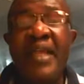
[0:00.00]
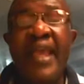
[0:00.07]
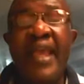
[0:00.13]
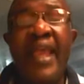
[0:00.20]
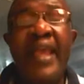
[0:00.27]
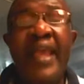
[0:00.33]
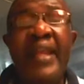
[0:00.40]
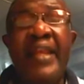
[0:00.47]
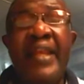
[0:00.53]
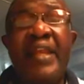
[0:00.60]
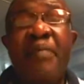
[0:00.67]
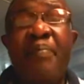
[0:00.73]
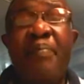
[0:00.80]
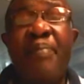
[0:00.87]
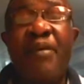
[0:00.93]

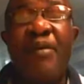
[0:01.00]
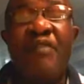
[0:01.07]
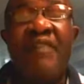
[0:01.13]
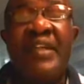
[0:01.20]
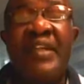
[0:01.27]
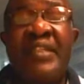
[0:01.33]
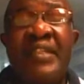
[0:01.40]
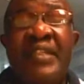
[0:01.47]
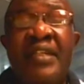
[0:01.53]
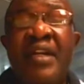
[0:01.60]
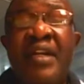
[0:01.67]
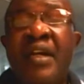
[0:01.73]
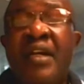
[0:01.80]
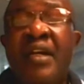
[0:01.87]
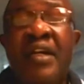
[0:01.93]
ending poverty
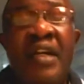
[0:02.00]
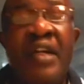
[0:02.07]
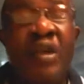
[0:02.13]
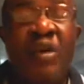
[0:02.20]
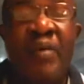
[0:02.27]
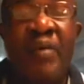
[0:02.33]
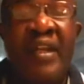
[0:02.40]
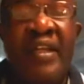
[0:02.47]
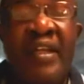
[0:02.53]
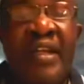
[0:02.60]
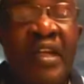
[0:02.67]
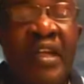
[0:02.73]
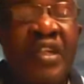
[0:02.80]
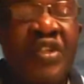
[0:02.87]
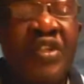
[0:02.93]
globally.
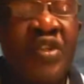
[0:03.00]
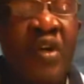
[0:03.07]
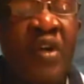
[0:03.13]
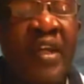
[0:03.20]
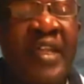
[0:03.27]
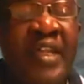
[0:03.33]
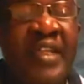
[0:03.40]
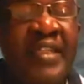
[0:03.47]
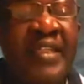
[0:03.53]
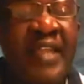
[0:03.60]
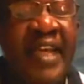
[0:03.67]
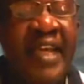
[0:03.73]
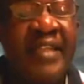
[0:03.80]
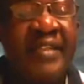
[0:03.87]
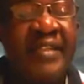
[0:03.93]
So in this
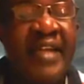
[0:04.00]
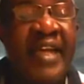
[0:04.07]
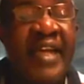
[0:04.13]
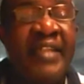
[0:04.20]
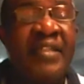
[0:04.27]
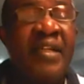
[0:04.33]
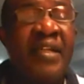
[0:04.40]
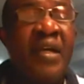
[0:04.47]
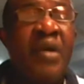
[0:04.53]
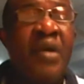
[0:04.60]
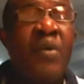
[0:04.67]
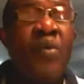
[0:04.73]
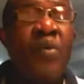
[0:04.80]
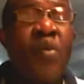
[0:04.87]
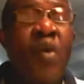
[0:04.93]
exercise,
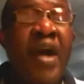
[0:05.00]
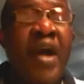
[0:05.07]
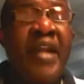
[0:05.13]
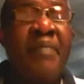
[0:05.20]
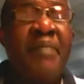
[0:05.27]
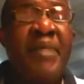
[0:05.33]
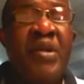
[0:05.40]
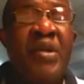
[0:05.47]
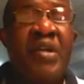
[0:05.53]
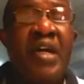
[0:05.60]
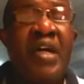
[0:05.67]
one may not